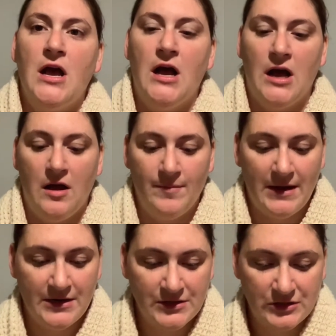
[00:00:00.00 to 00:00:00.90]

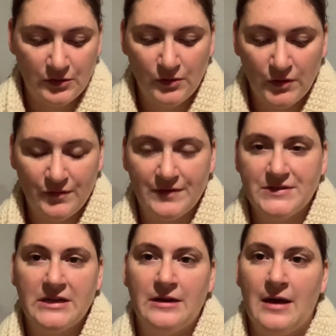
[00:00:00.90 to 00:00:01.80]
I used an old
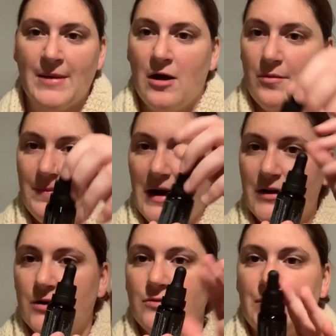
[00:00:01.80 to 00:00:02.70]
15 ml
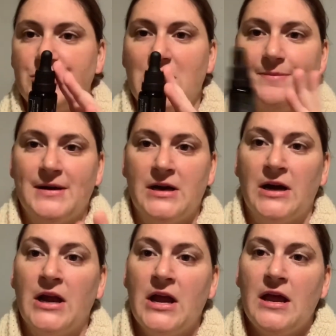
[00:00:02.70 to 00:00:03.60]
bottle with a dropper,